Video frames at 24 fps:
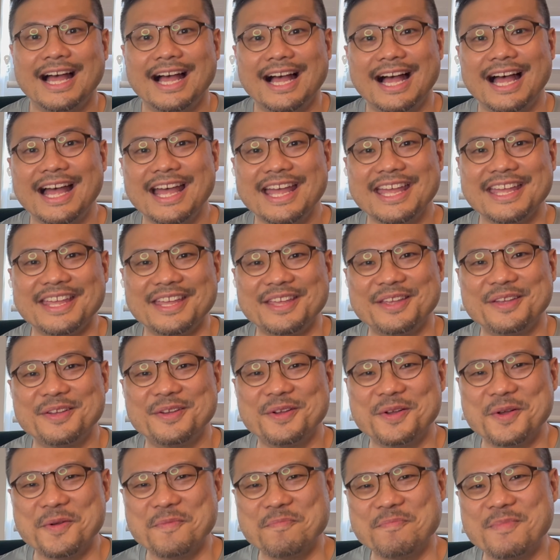Hi,
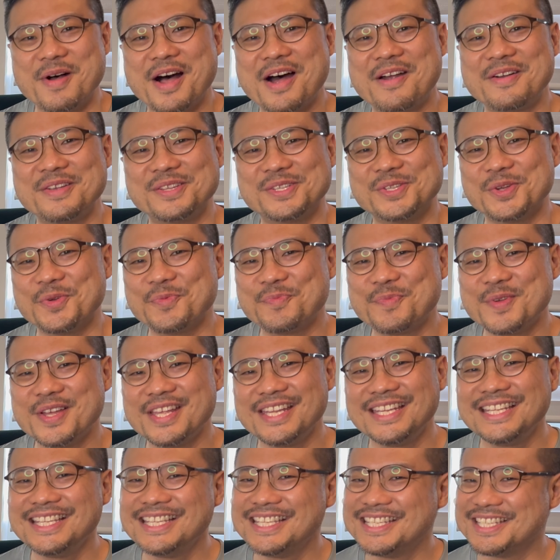bar is
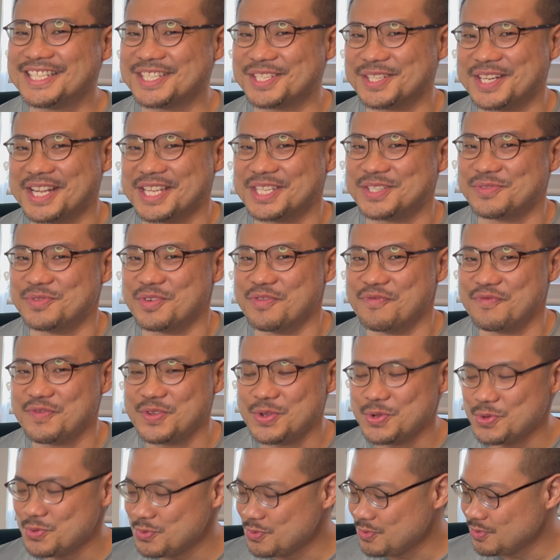open, so let's
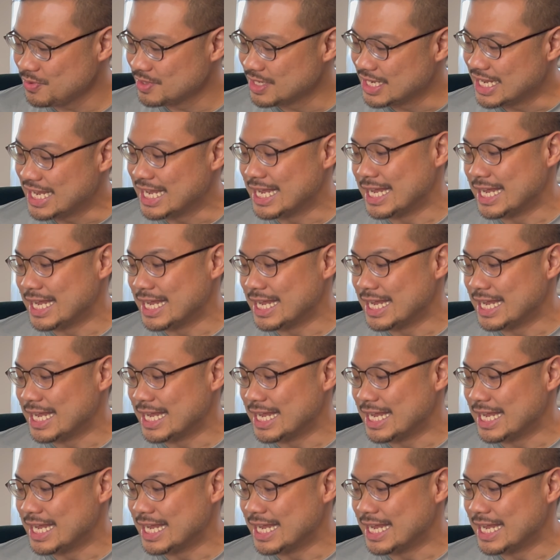review